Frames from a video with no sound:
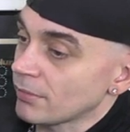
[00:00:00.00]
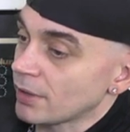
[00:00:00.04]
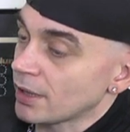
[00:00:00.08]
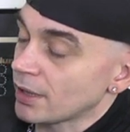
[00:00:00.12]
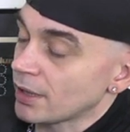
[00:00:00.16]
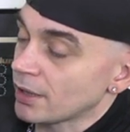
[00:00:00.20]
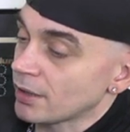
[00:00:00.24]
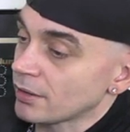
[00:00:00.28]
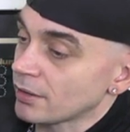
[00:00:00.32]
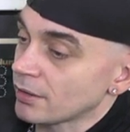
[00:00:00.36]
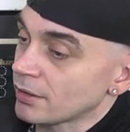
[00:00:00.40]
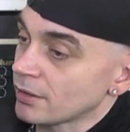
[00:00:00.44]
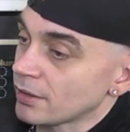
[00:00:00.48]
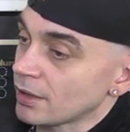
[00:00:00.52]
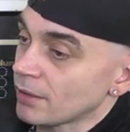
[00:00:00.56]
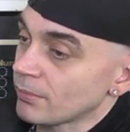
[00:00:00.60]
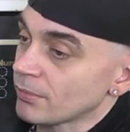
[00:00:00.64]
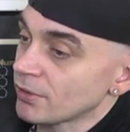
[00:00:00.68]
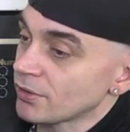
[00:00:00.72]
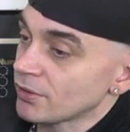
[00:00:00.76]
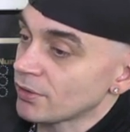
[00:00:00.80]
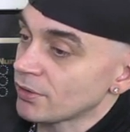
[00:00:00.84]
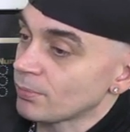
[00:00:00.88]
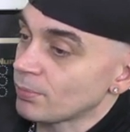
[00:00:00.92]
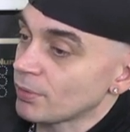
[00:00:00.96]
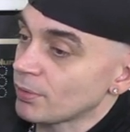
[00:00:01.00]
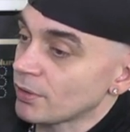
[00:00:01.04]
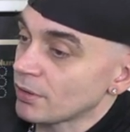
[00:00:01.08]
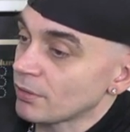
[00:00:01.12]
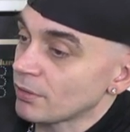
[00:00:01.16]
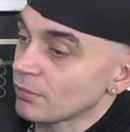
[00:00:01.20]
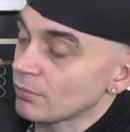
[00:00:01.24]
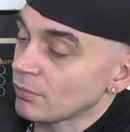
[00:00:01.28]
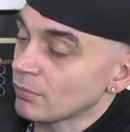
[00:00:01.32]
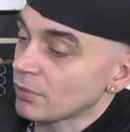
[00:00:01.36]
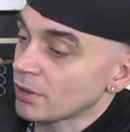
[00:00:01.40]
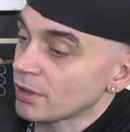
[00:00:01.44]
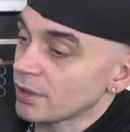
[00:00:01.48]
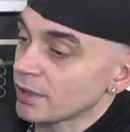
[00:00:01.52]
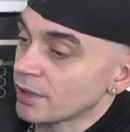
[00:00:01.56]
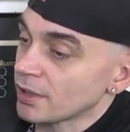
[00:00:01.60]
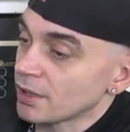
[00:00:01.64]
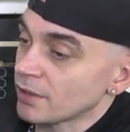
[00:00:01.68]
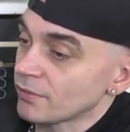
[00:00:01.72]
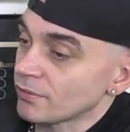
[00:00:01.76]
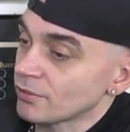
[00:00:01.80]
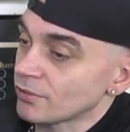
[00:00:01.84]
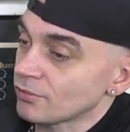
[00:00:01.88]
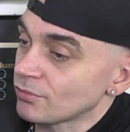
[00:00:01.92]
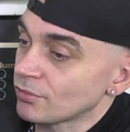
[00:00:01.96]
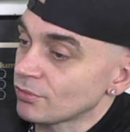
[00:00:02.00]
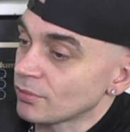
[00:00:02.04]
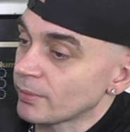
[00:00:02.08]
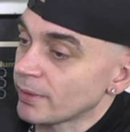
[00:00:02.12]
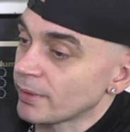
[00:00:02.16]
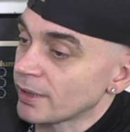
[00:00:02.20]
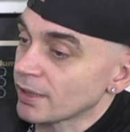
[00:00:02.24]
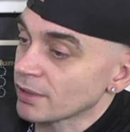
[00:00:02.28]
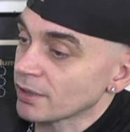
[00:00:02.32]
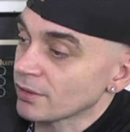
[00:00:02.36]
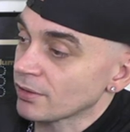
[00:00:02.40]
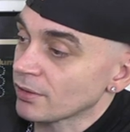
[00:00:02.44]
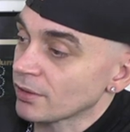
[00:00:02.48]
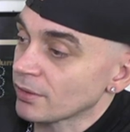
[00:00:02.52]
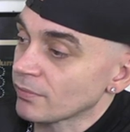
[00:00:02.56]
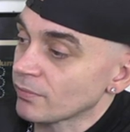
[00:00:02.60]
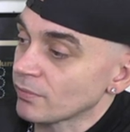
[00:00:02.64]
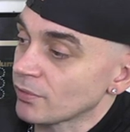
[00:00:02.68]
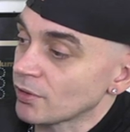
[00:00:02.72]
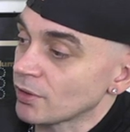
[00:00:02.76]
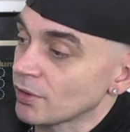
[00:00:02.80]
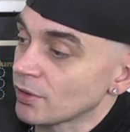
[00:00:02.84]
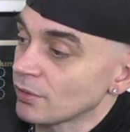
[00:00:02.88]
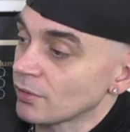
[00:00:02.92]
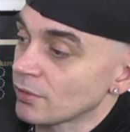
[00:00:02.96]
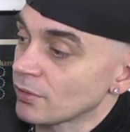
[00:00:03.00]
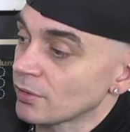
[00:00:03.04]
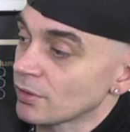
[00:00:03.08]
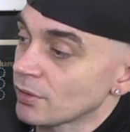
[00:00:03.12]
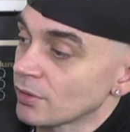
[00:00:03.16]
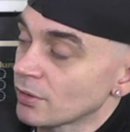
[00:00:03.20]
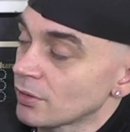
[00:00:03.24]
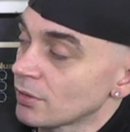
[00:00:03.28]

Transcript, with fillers: Man, that must have been one hell of a traumatic time for you.